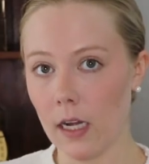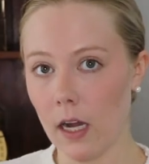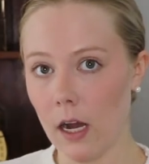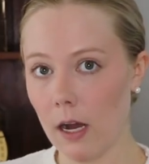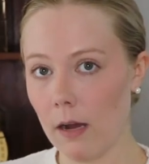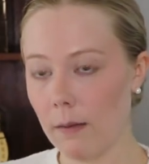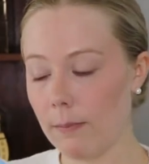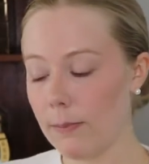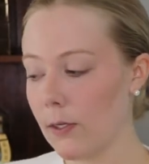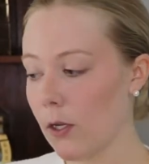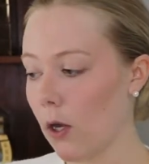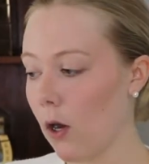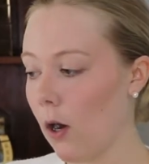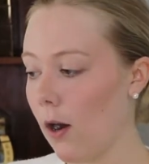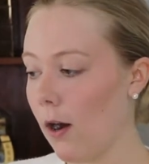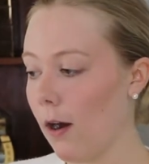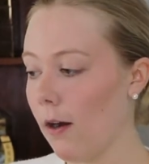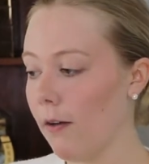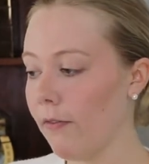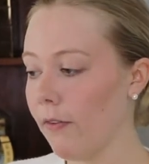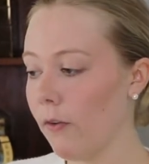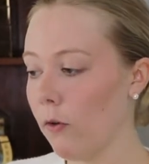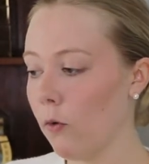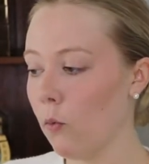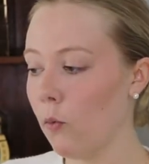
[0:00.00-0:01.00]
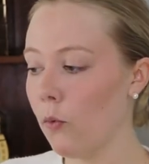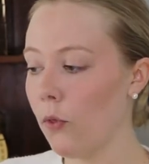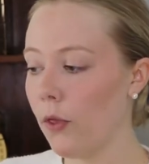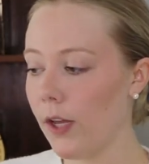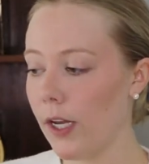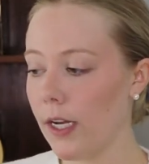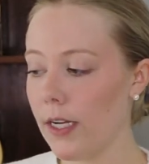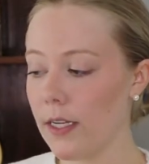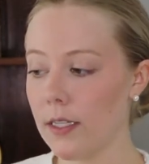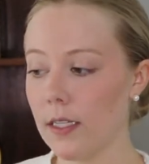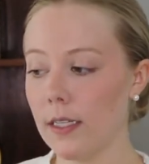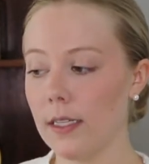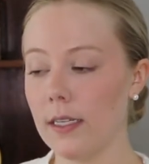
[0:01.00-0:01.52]
it comes off,
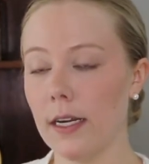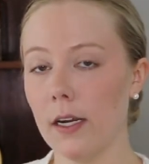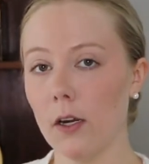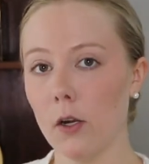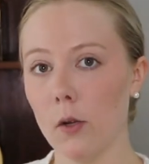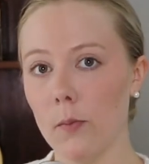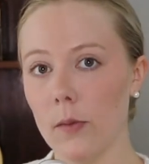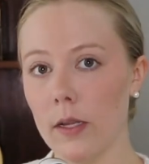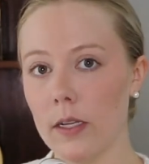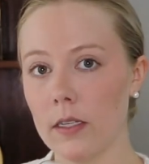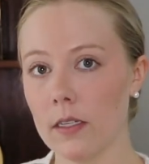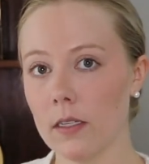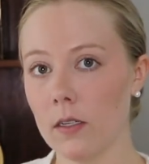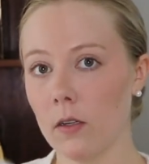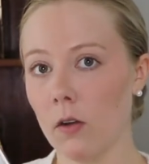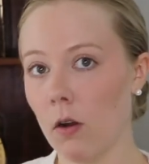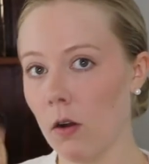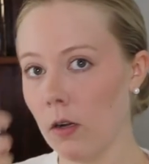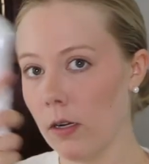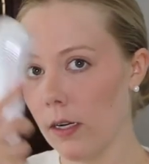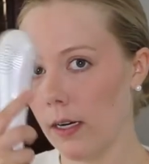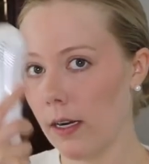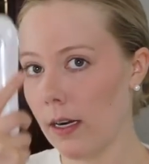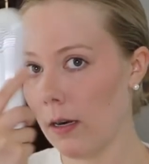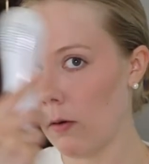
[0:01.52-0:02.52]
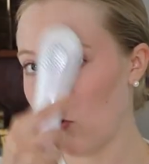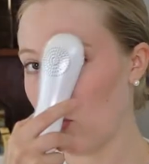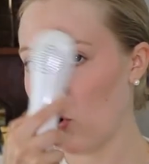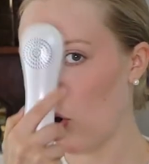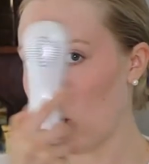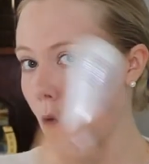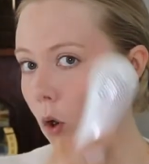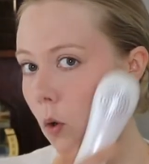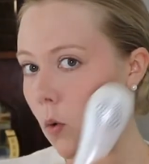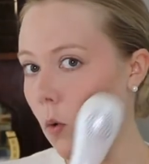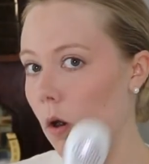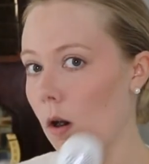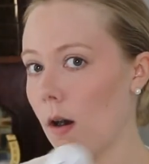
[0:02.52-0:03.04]
the serum that's still on it, I will
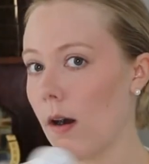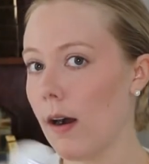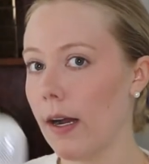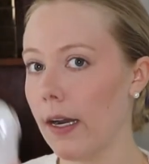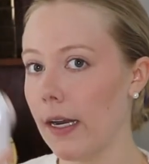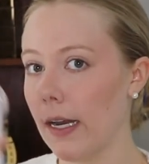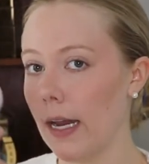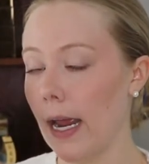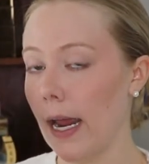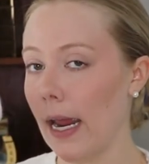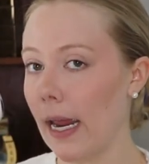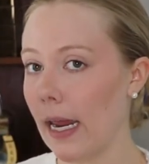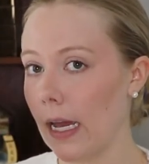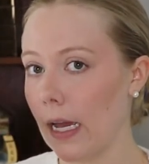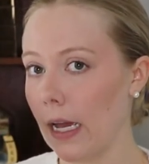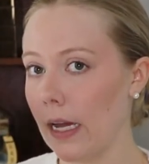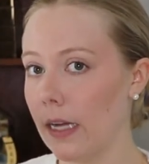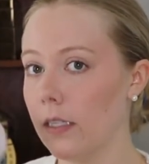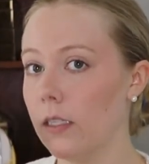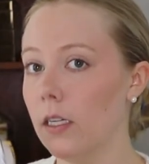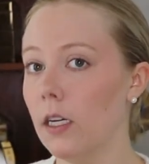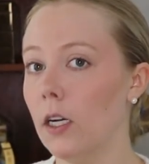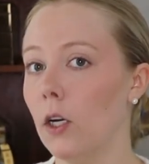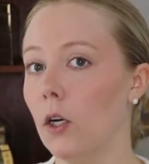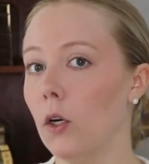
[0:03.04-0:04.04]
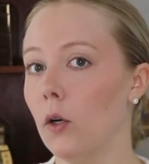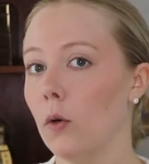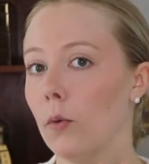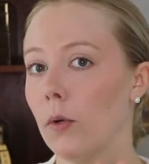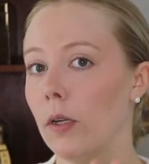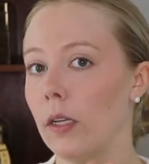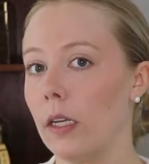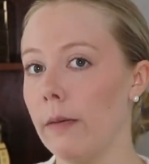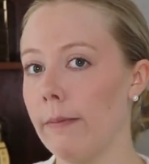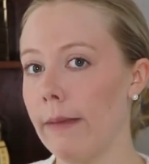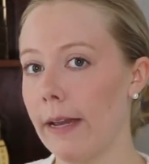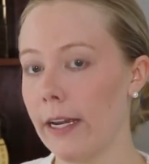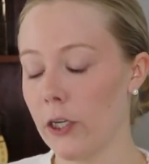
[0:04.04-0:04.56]
go on and
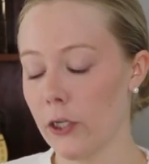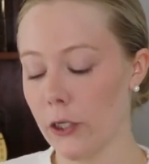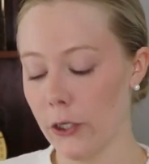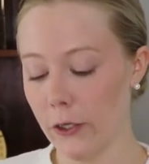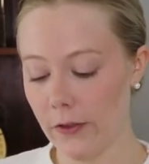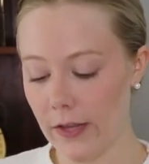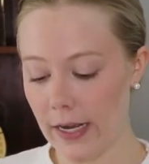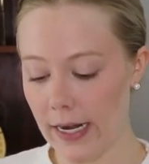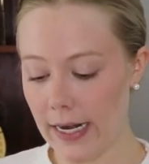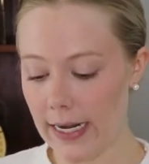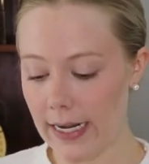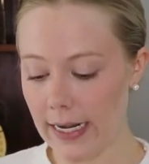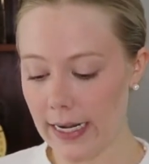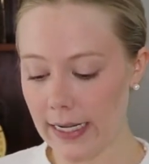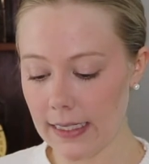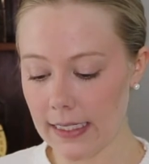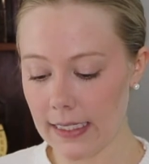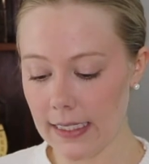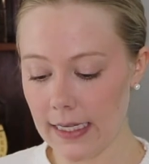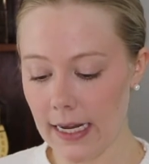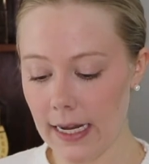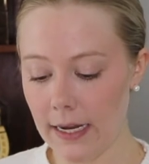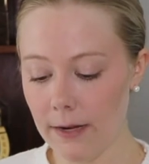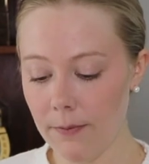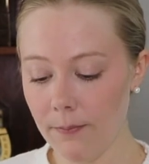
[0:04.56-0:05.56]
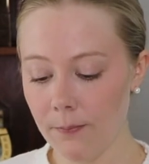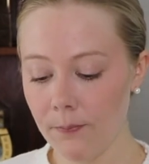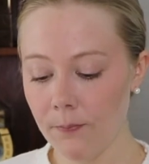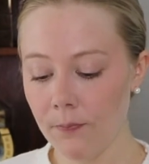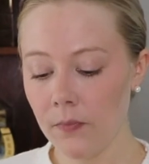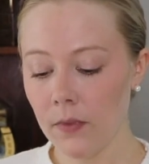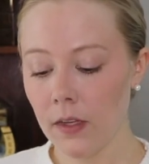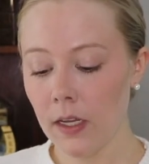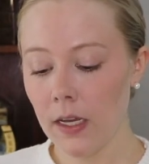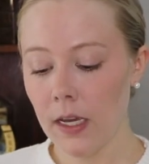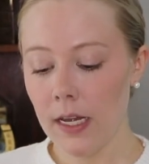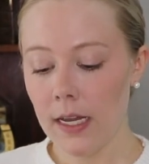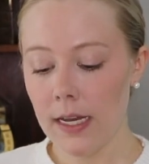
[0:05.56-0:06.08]
really make sure that it gets in.
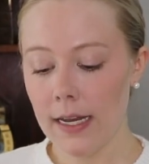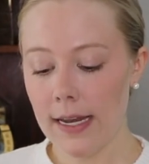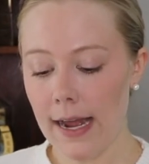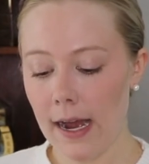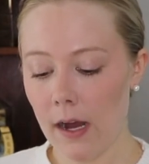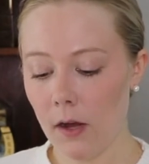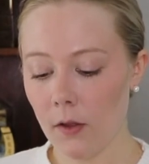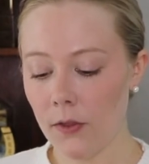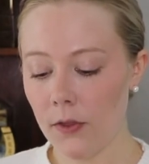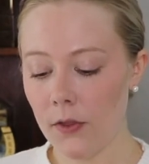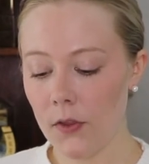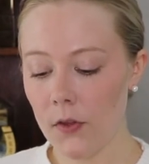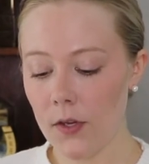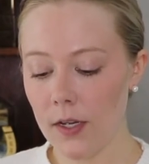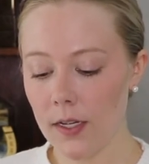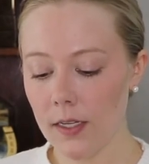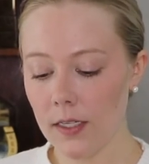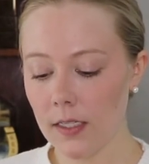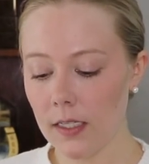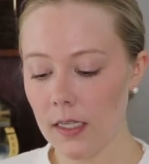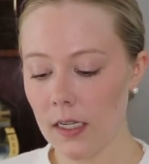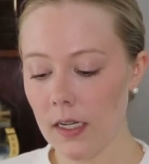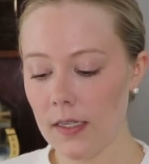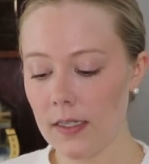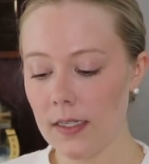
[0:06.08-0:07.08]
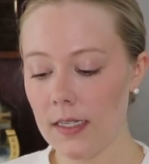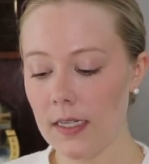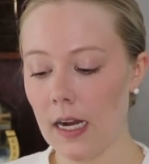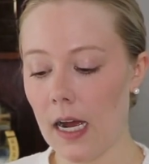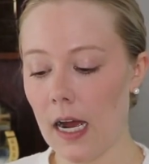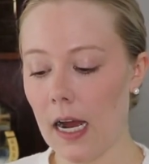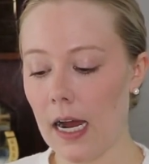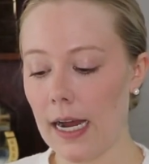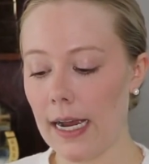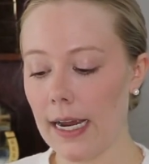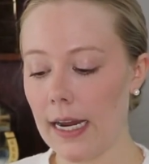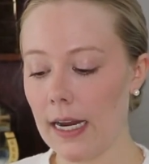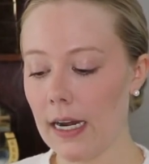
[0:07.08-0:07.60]
Now this is an
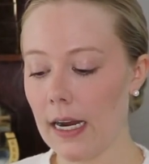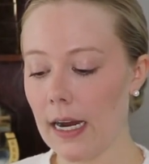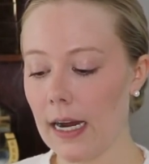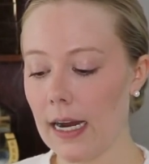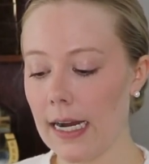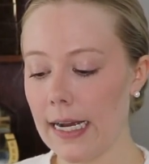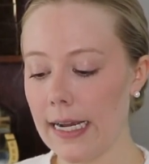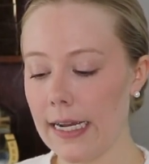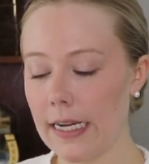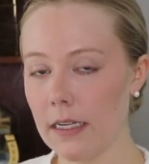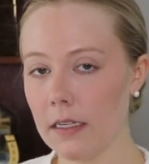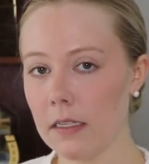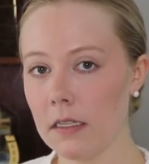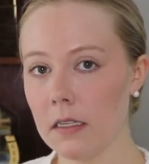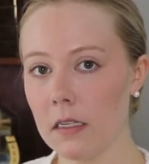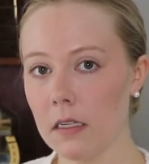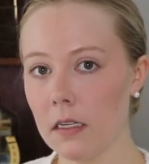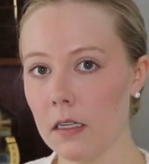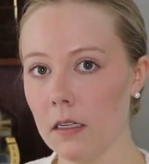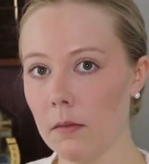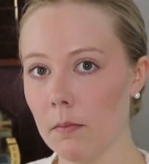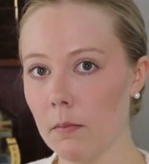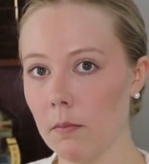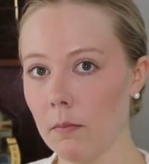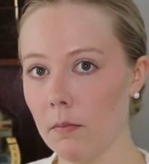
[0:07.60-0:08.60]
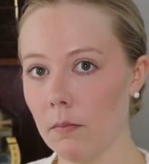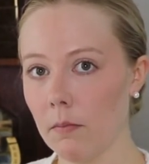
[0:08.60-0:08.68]
ionized